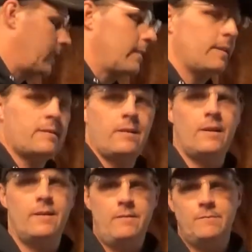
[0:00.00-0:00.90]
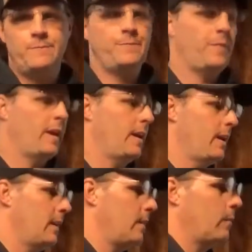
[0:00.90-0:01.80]
get this done,
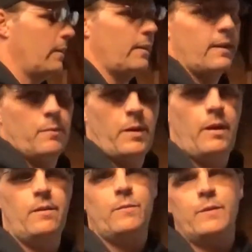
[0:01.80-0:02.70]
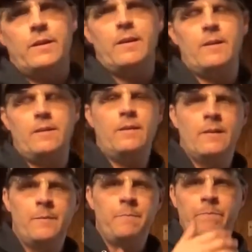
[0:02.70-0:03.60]
and I wanted to get my other one done
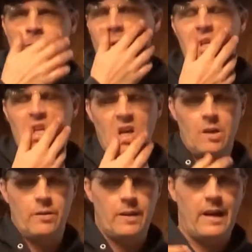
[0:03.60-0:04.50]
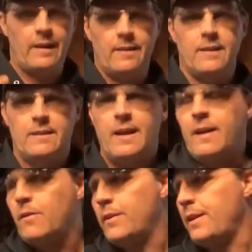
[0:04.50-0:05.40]
so that I can get that
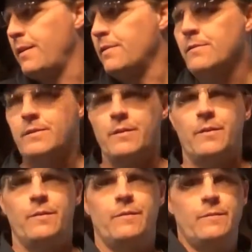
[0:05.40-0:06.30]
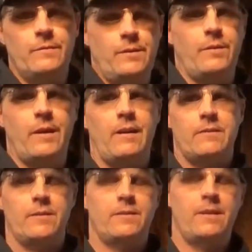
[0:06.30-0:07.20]
on here so you guys
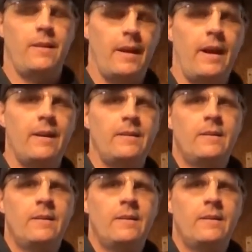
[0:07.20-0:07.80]
can see that.